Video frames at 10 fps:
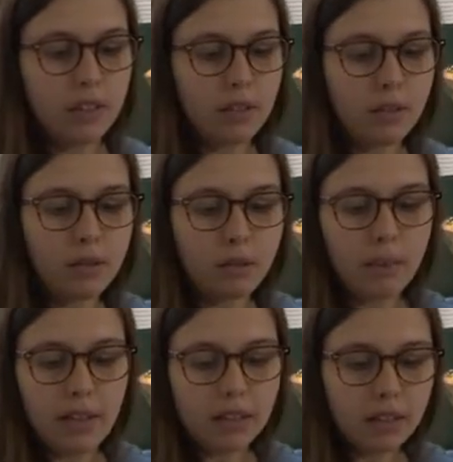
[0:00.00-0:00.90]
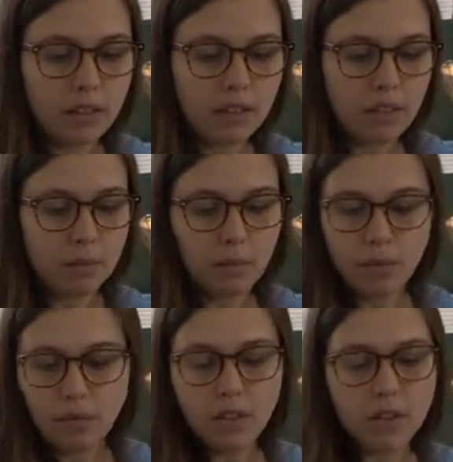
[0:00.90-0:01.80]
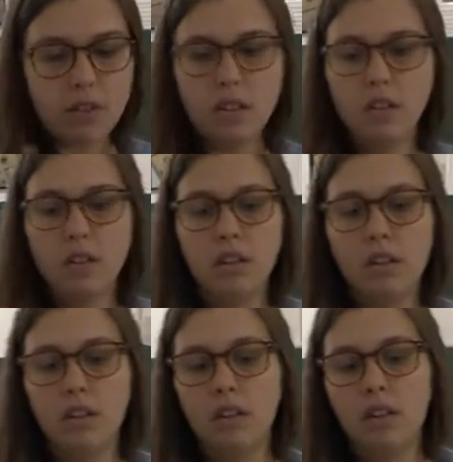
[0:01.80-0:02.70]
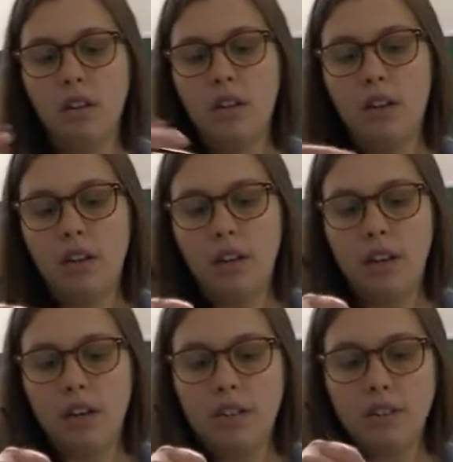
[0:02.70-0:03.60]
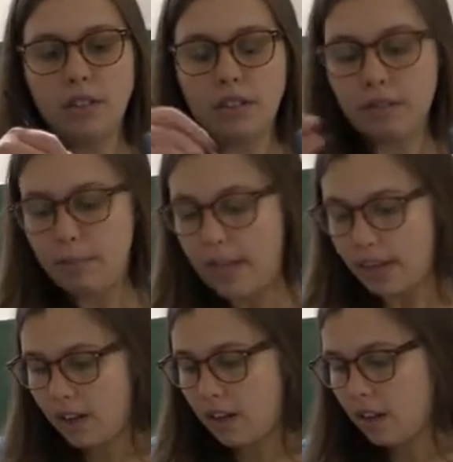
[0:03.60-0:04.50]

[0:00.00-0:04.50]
use a pencil of some sort and just make